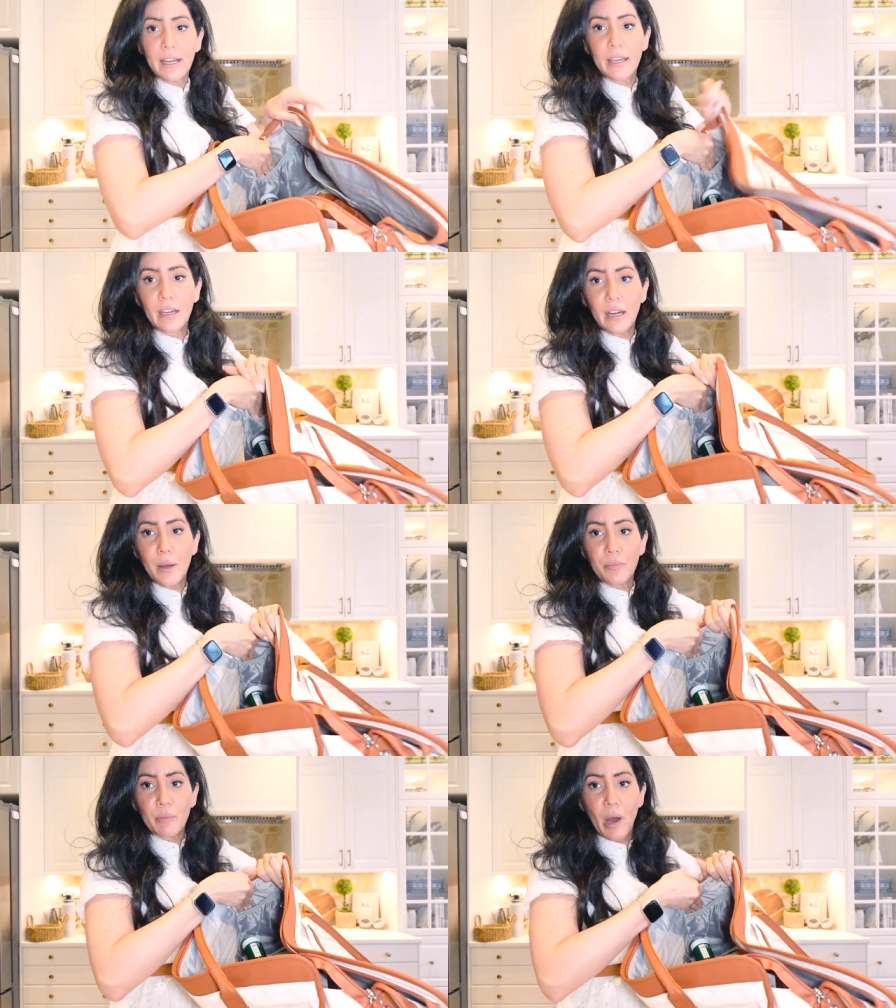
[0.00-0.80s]
like
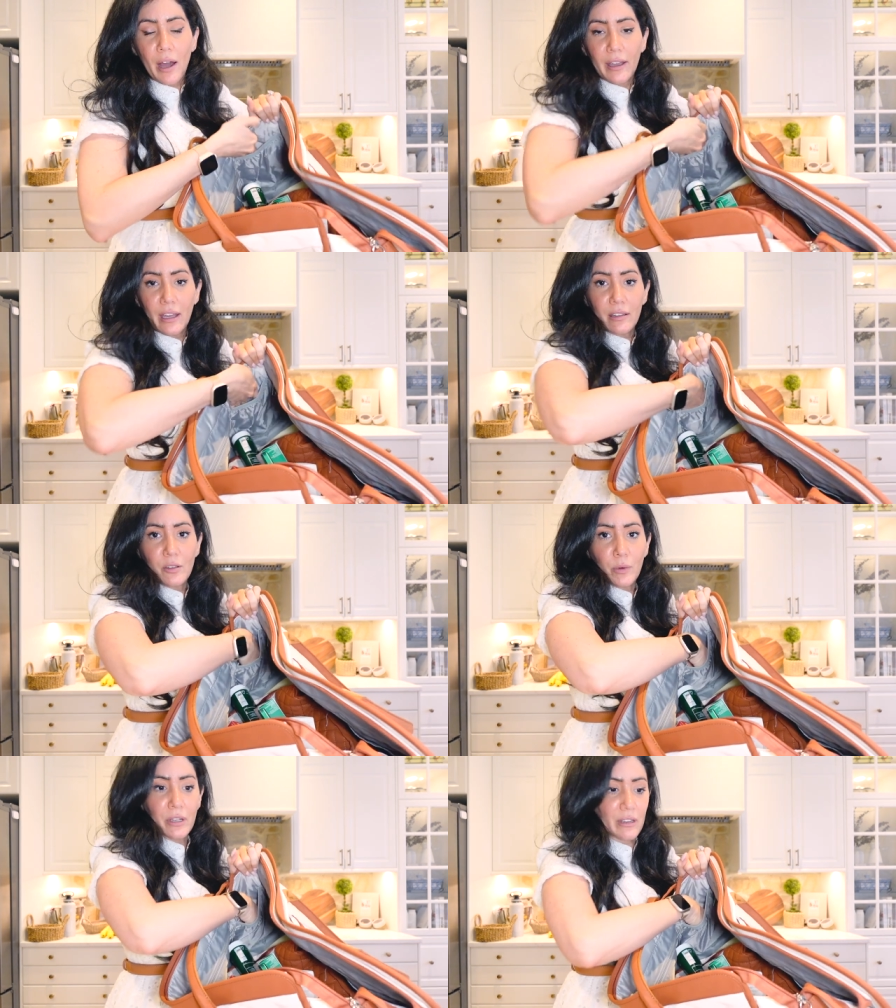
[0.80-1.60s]
pocket
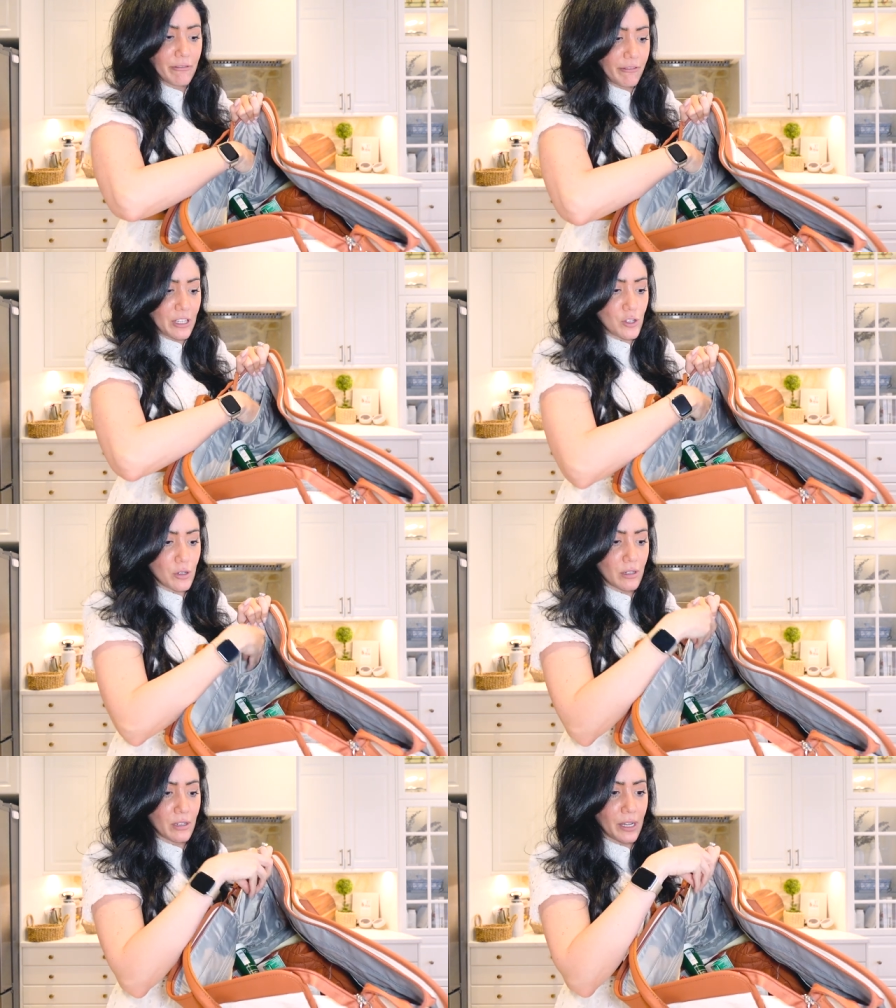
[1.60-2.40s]
where you can fit
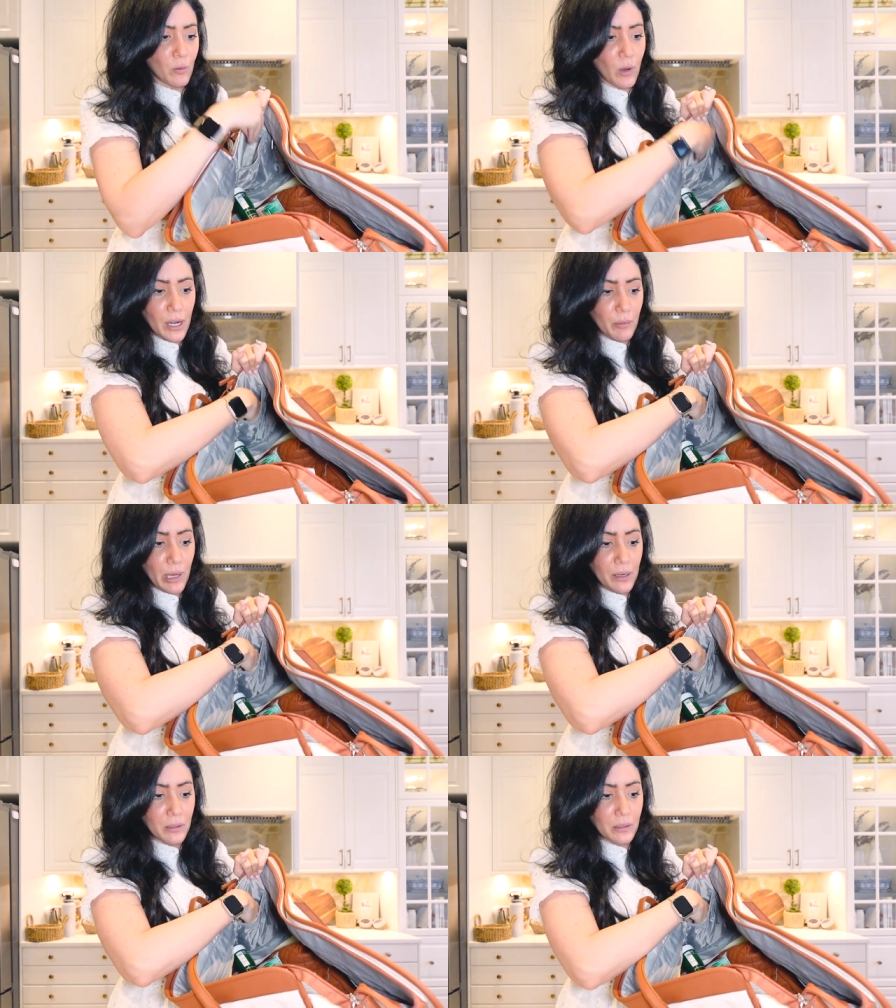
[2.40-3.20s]
your like water
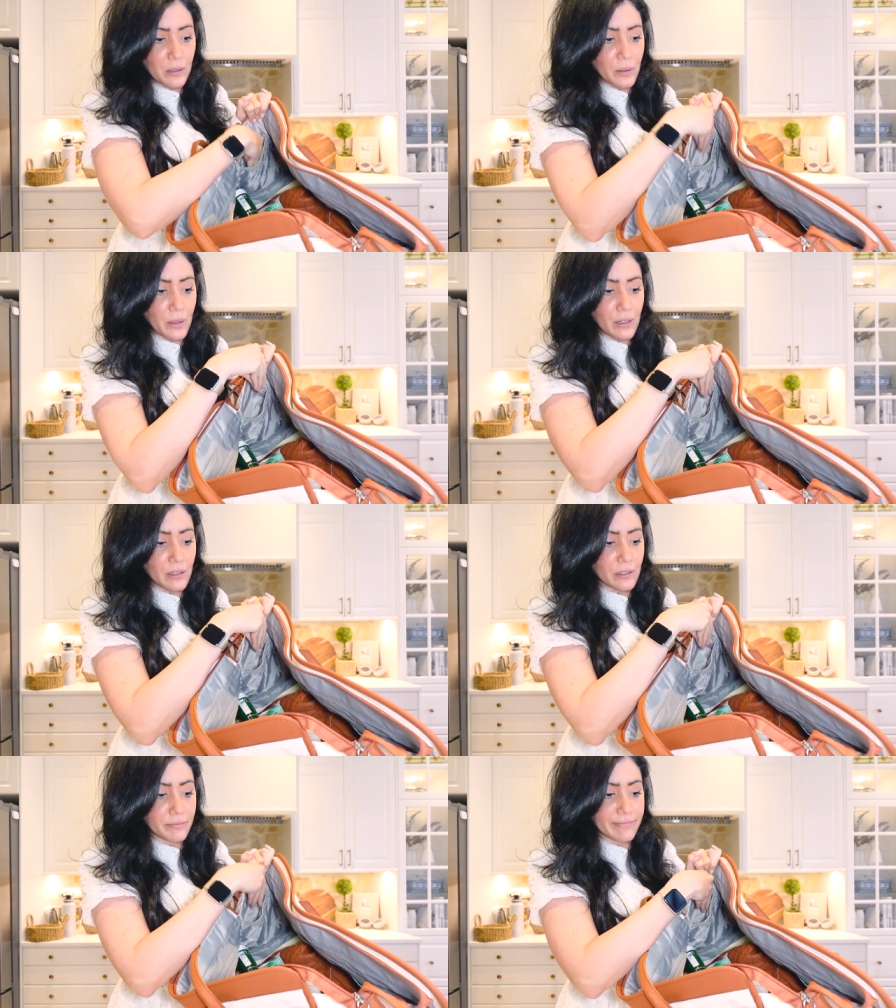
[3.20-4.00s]
bottle
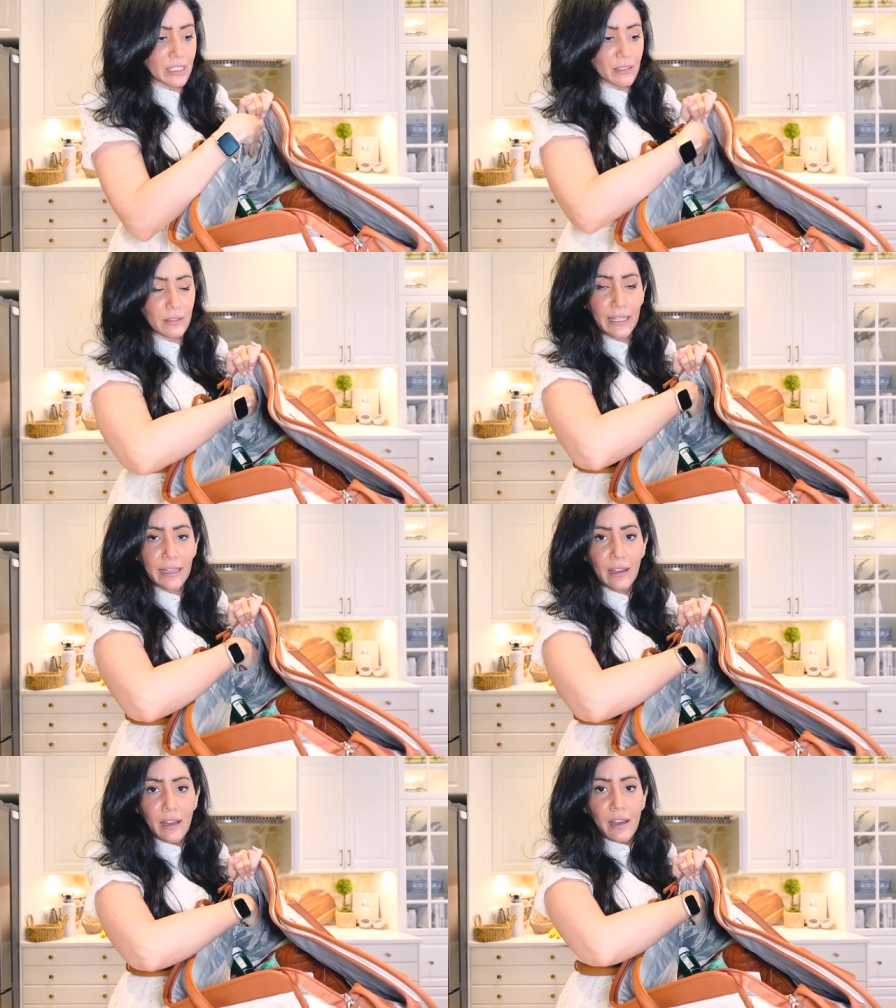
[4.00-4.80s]
or, you know, like
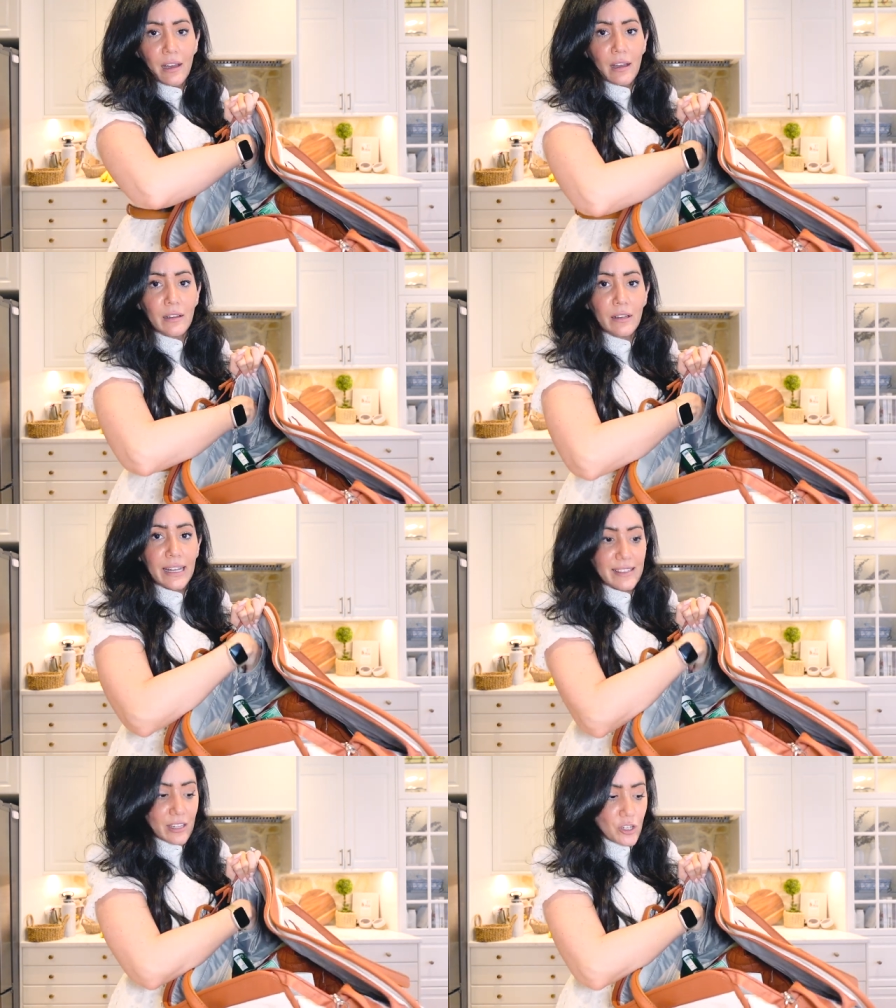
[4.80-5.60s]

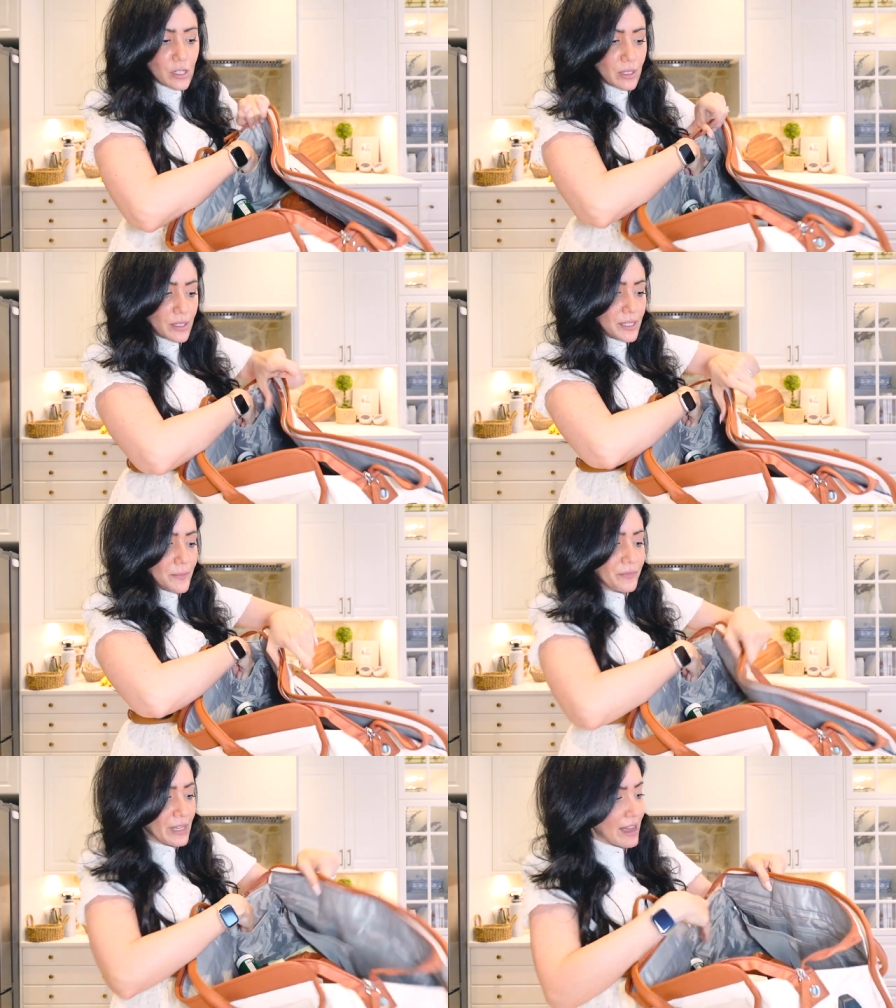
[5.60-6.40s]
essentials.
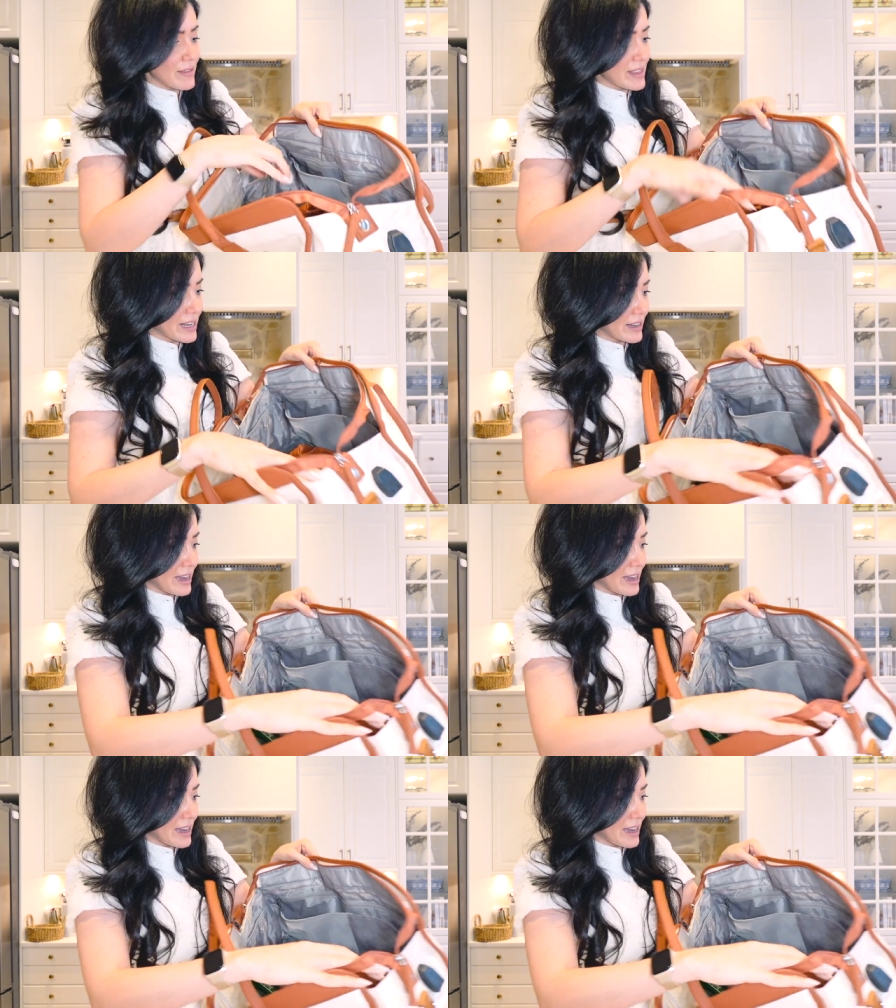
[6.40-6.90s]
And then it